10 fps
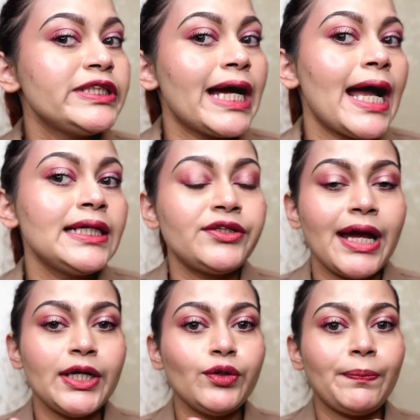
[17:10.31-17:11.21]
Yeah, I
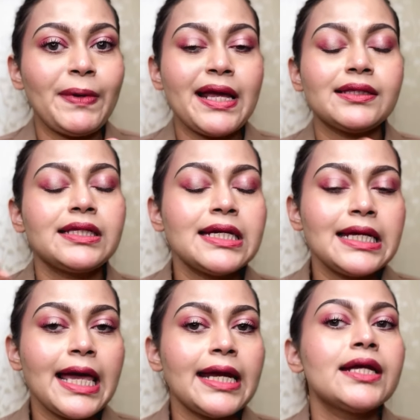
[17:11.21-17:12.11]
tried to apply a thin
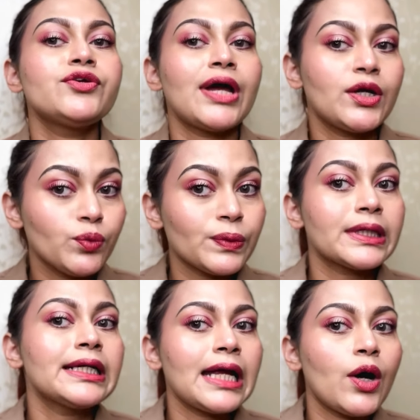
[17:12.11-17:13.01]
layer and try to
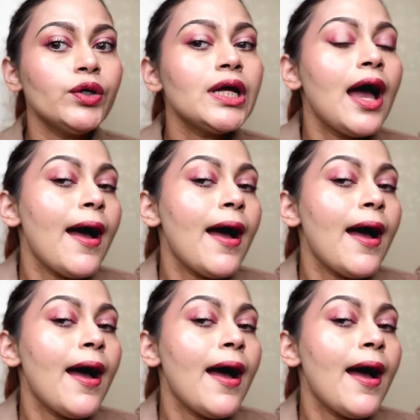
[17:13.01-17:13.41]
work it out.